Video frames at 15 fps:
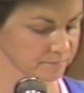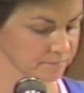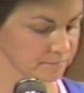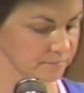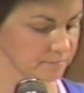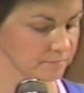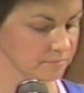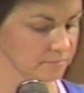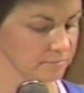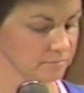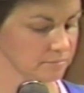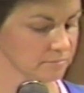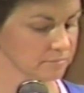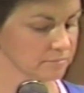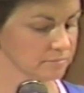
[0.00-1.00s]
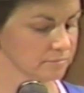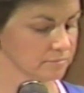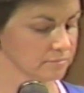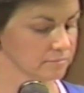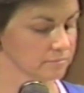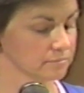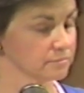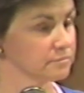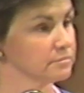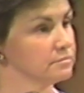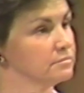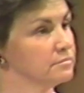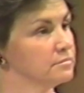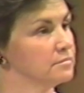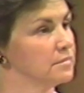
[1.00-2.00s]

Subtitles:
Nothing is said.